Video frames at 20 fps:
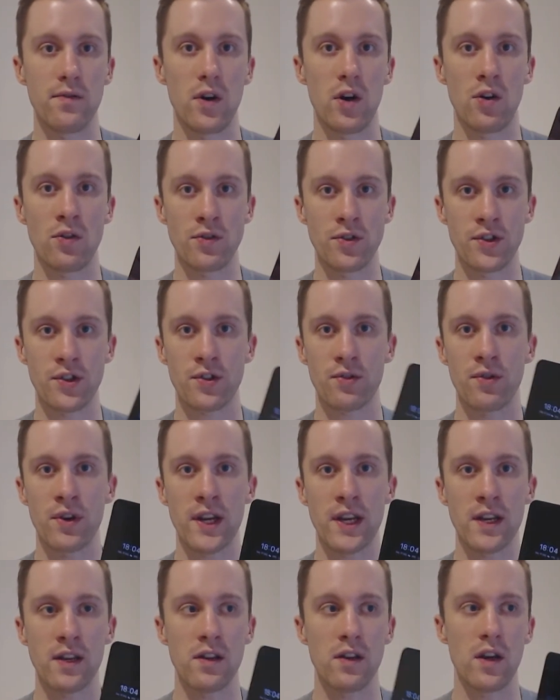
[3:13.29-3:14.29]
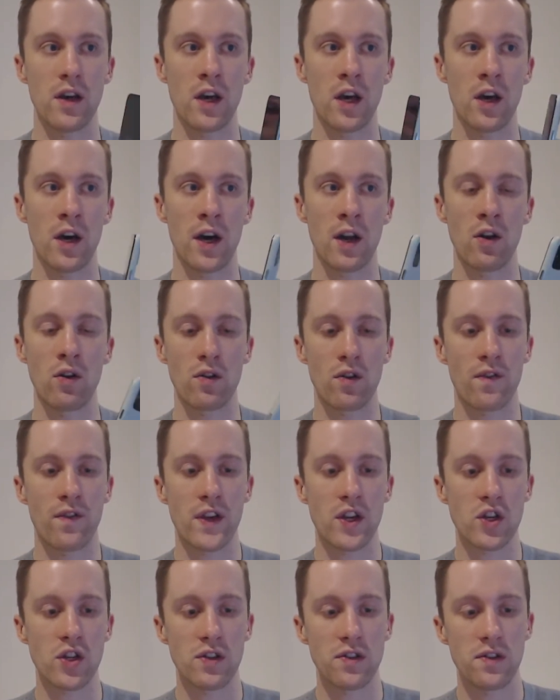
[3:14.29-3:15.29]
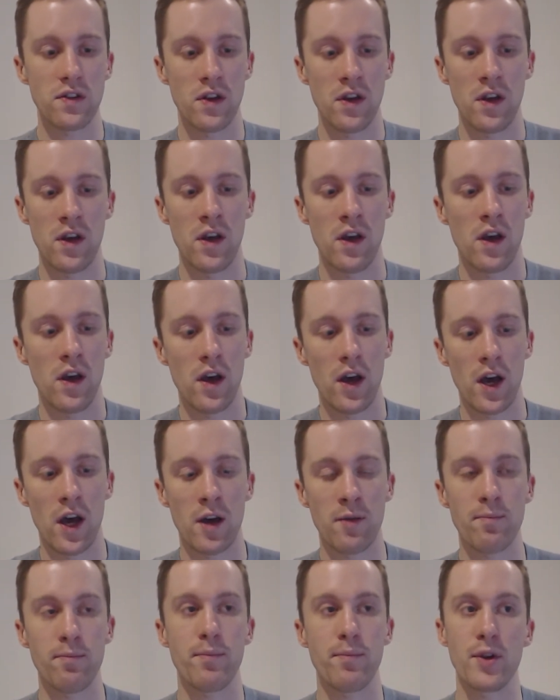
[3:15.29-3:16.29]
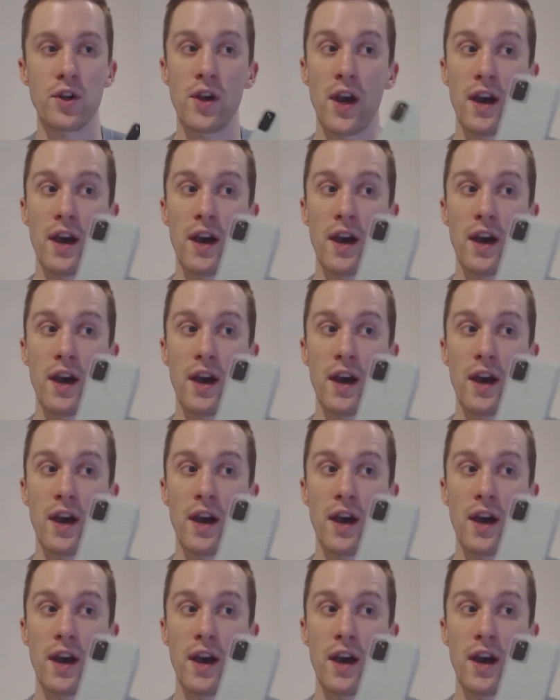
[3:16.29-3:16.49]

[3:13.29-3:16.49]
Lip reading: on-screen unlock features, but you